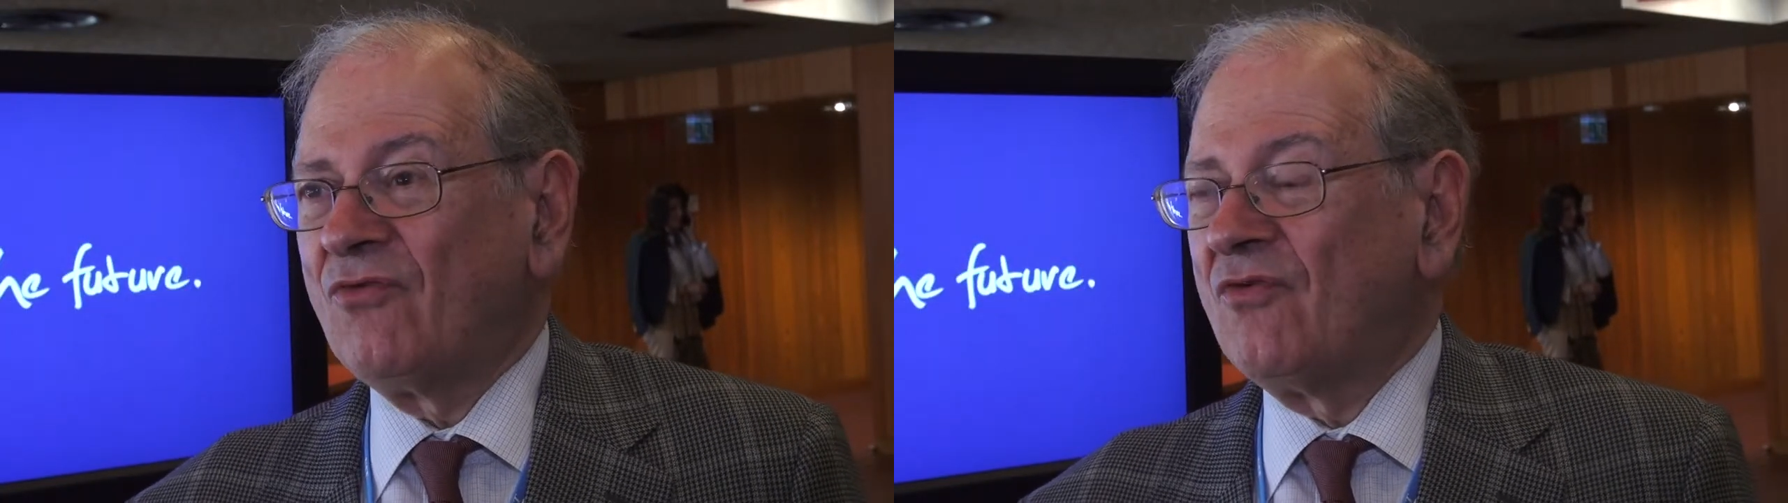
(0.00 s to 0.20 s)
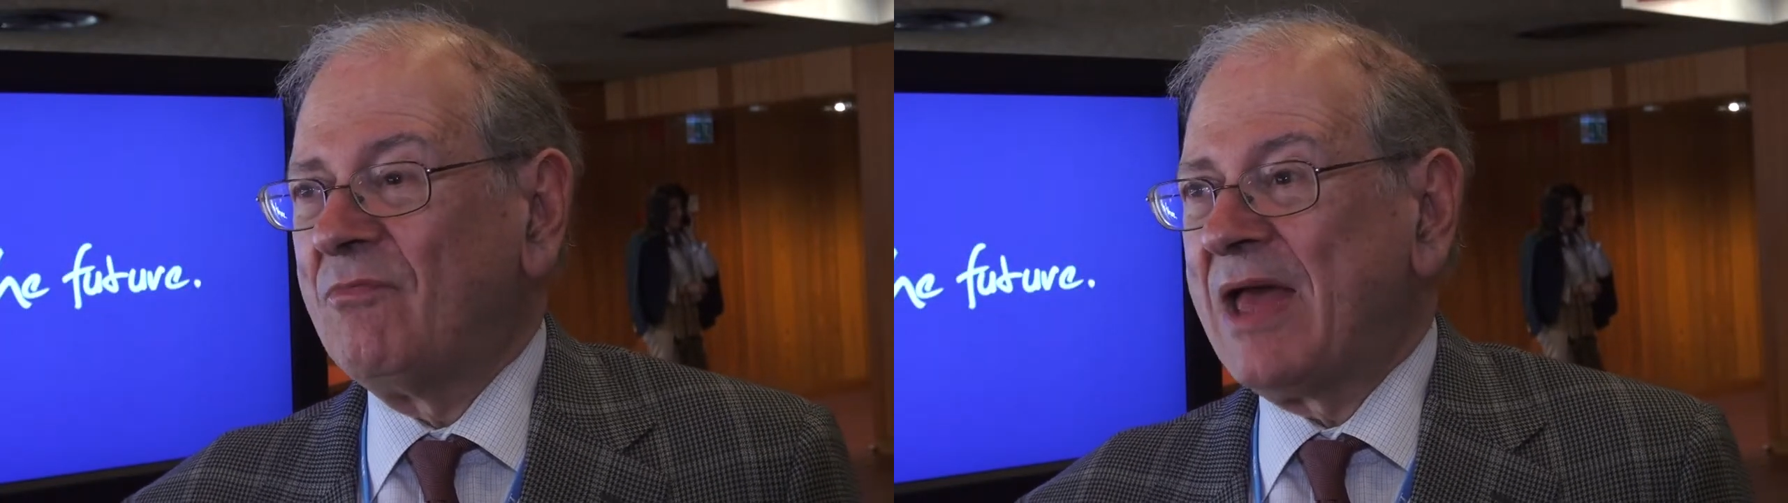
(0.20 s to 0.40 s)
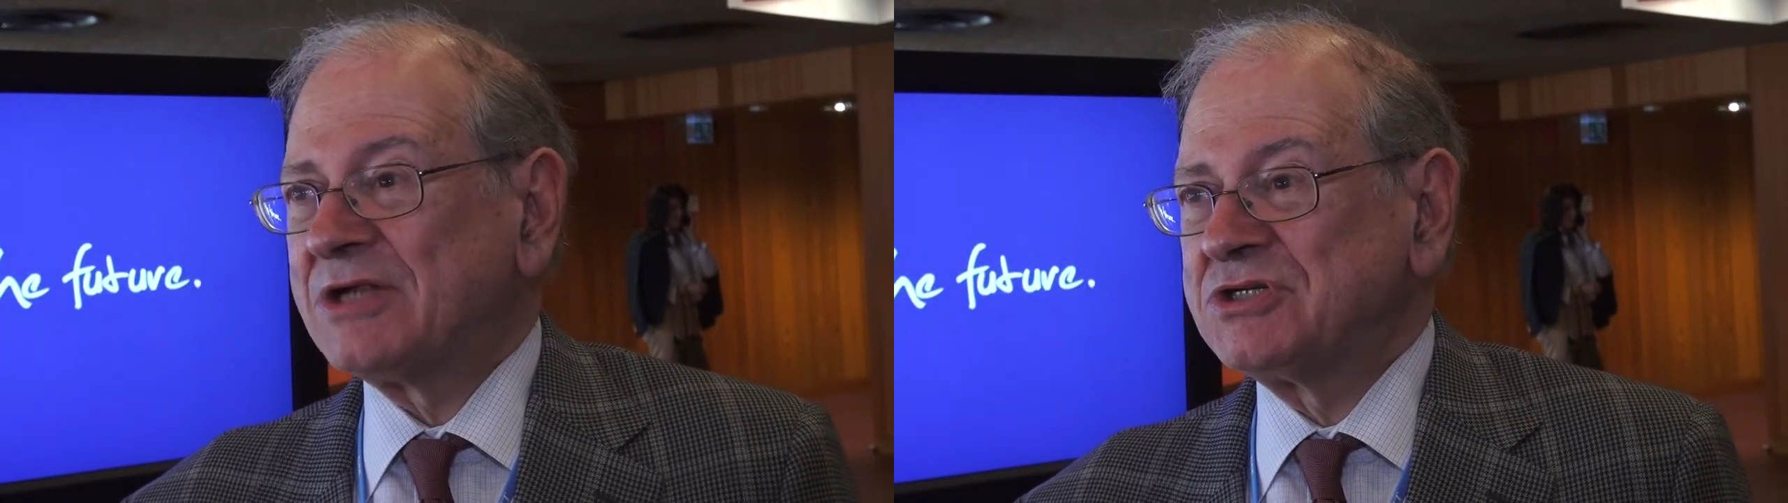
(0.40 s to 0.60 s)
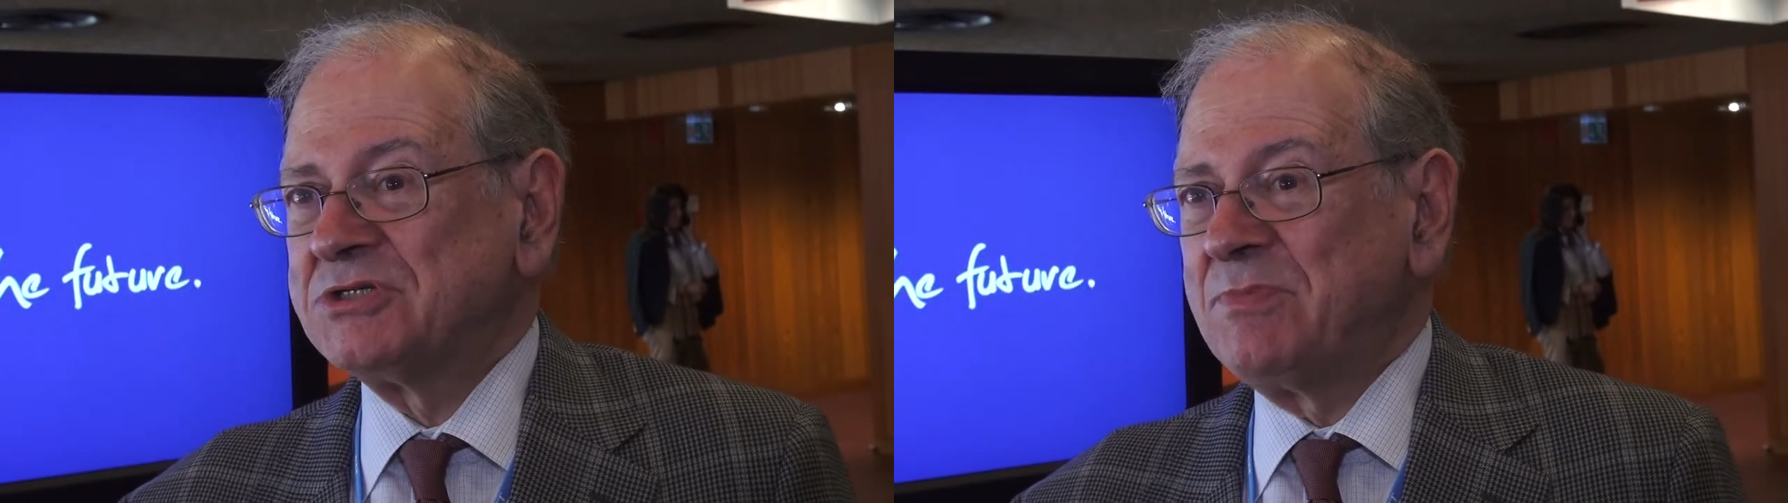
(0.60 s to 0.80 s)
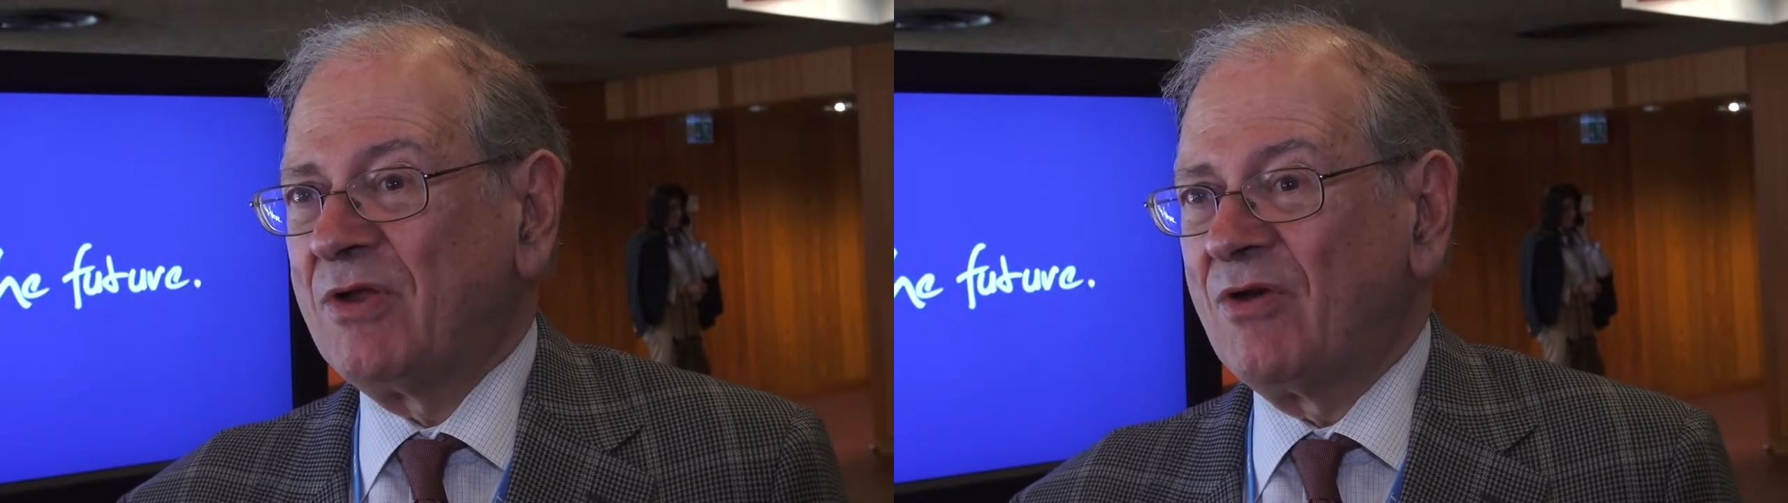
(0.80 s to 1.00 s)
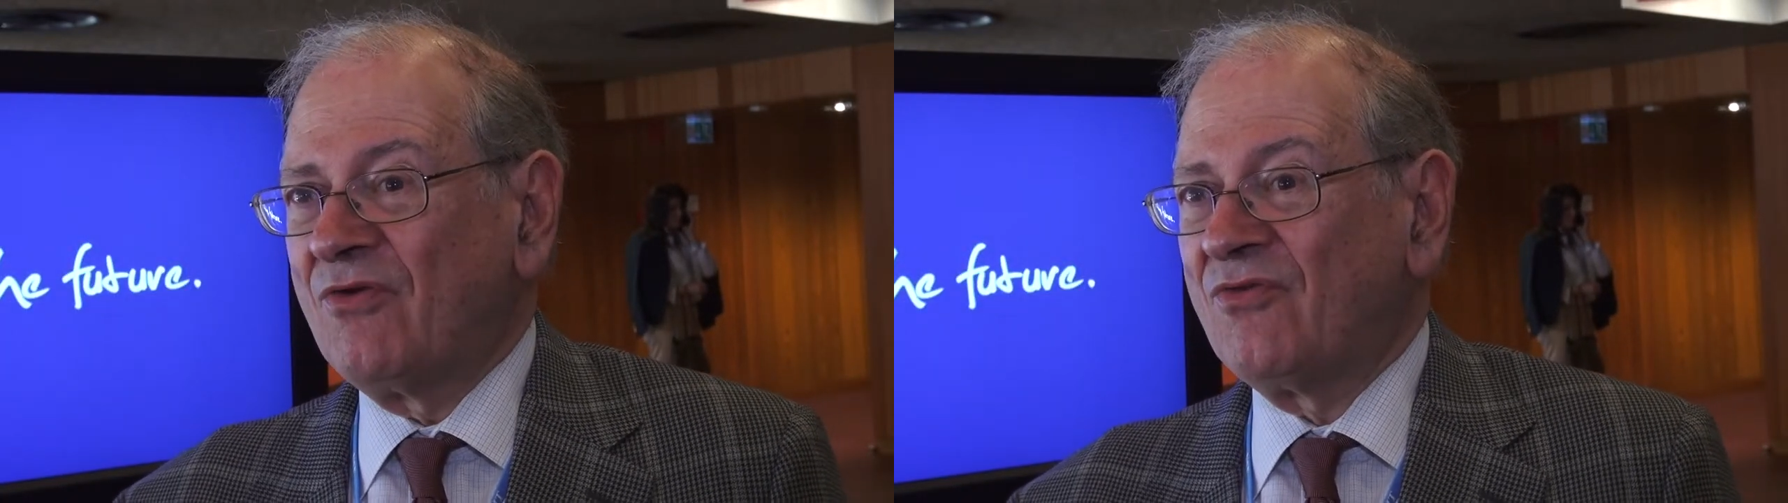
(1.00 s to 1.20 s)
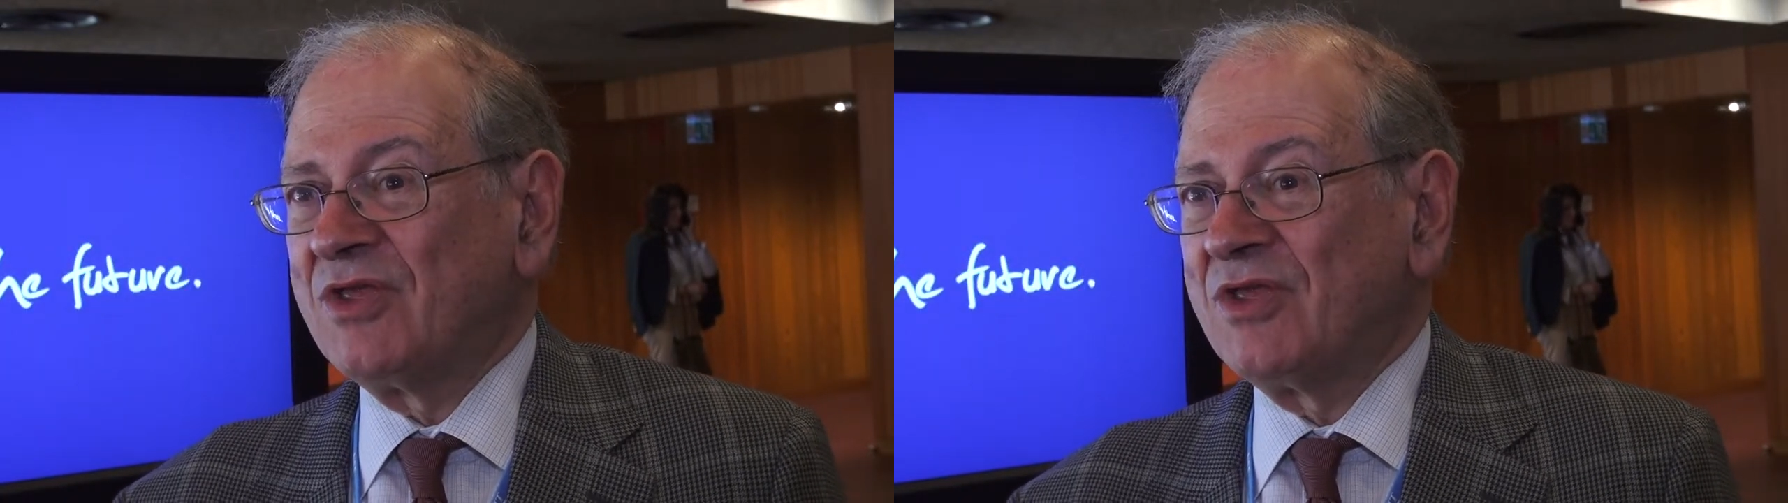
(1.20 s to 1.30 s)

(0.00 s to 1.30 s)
use of matches because